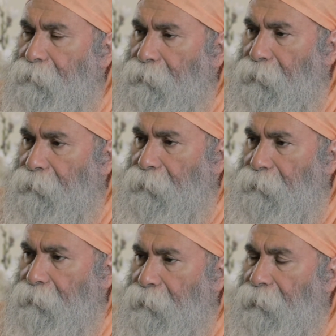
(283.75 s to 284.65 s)
This
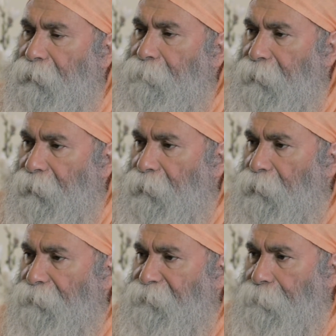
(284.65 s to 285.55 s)
is the
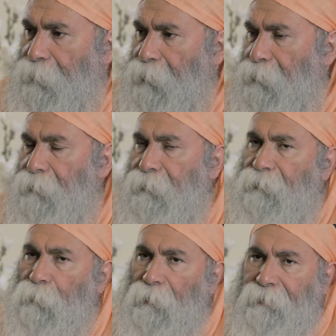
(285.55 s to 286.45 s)
beginning of a prayer
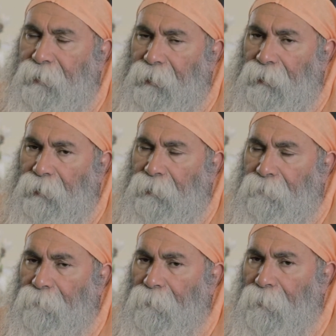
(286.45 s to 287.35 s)
that will take